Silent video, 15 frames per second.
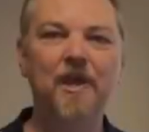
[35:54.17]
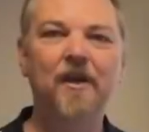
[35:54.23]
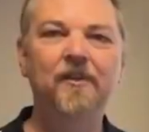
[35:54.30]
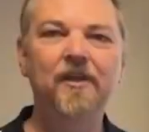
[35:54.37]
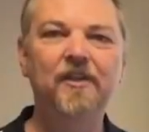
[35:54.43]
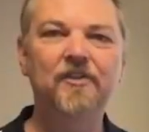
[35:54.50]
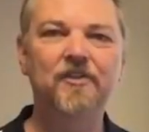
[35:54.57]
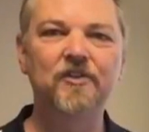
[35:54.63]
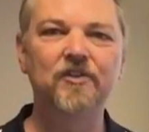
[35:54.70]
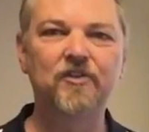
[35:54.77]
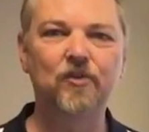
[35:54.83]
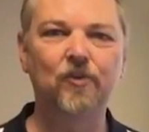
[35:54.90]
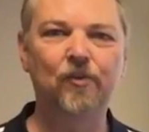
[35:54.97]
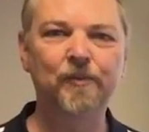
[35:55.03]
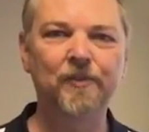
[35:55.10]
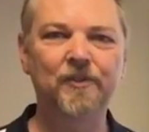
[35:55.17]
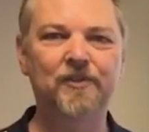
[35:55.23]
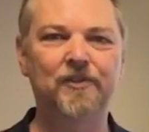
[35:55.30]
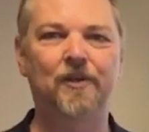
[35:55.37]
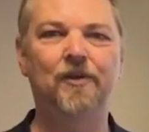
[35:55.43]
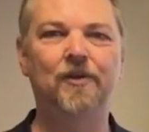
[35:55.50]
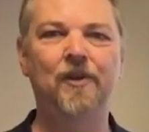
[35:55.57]
to our next
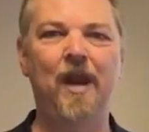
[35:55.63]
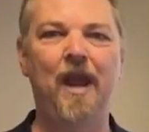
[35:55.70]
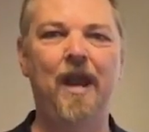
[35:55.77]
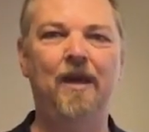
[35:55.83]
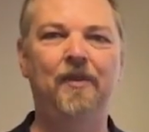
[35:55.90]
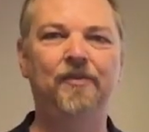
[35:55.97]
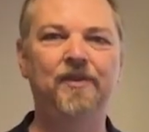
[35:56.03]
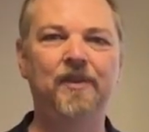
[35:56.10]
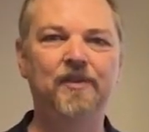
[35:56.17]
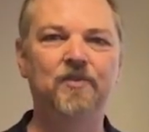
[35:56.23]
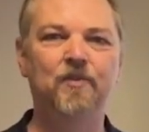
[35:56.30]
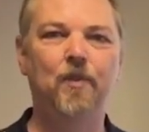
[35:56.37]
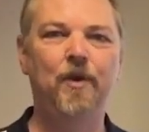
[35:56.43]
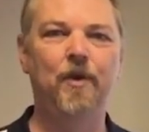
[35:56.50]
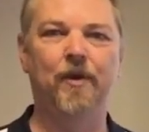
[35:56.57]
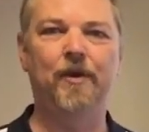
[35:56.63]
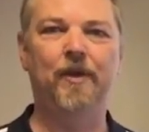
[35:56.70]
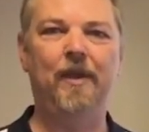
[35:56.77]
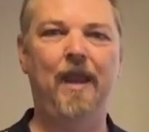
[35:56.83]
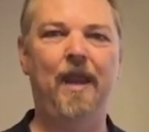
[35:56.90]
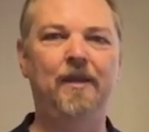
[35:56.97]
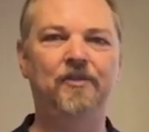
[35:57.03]
installment on how things work.
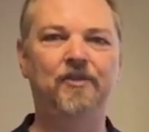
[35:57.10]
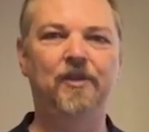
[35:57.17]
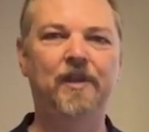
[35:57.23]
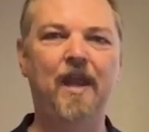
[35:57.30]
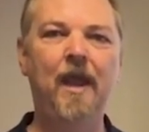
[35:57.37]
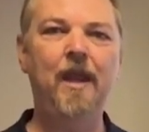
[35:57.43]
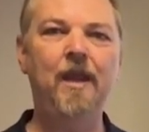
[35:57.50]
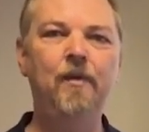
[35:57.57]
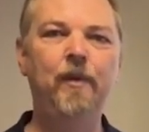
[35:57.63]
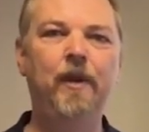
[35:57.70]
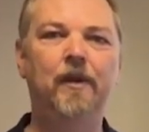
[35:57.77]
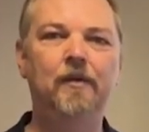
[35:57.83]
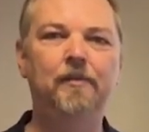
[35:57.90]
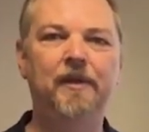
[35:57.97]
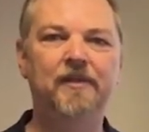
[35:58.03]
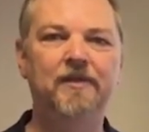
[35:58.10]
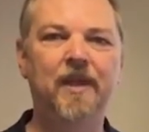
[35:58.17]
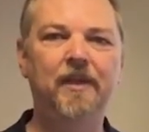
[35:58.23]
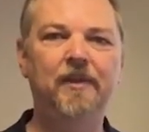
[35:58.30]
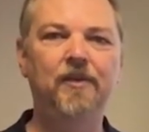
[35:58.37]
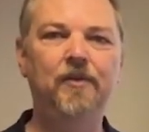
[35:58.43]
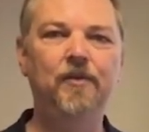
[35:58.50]
And today we're going to be
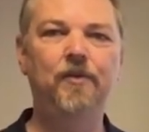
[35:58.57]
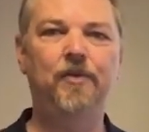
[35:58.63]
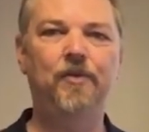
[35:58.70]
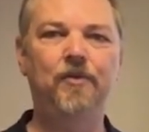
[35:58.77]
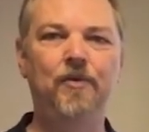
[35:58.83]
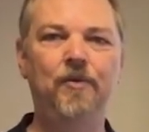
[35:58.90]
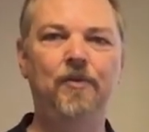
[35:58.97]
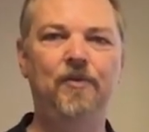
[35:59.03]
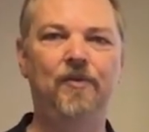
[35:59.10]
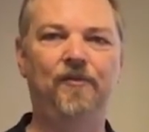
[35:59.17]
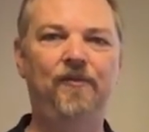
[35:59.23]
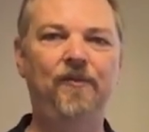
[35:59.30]
taking you through the